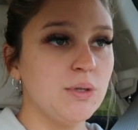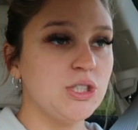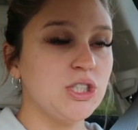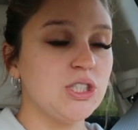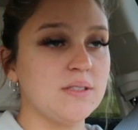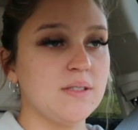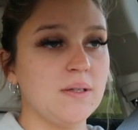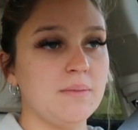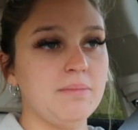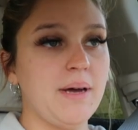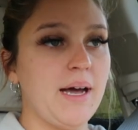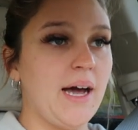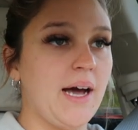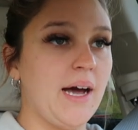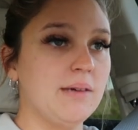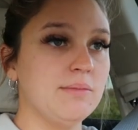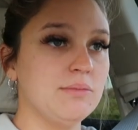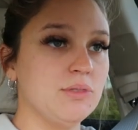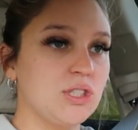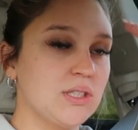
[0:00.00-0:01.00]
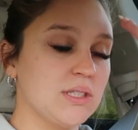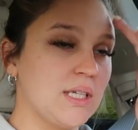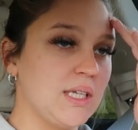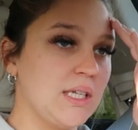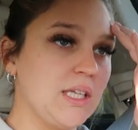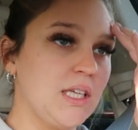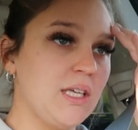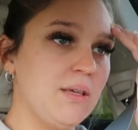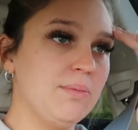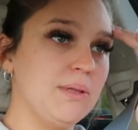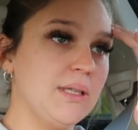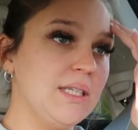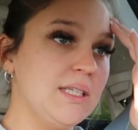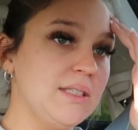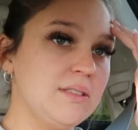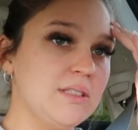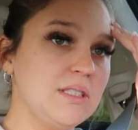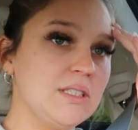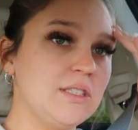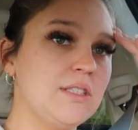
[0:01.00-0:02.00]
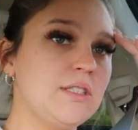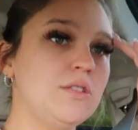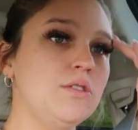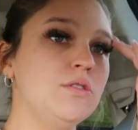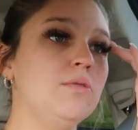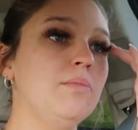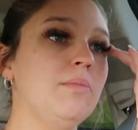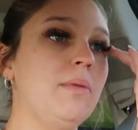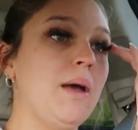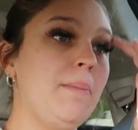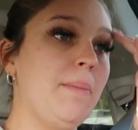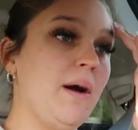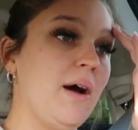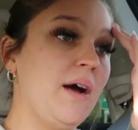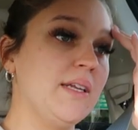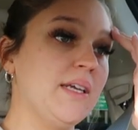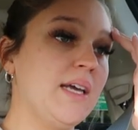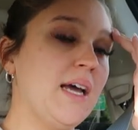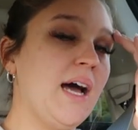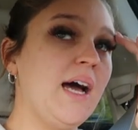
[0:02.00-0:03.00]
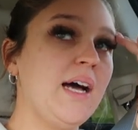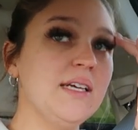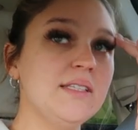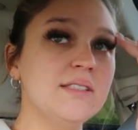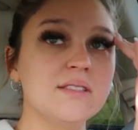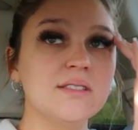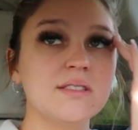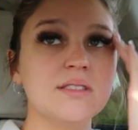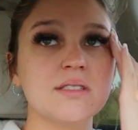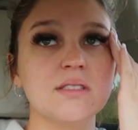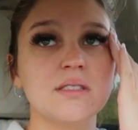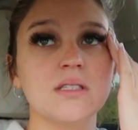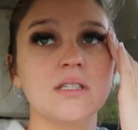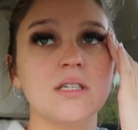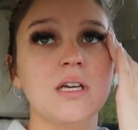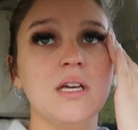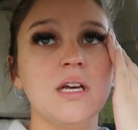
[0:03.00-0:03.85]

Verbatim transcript: which isn't bad. I'm just going to keep listening to my podcasts.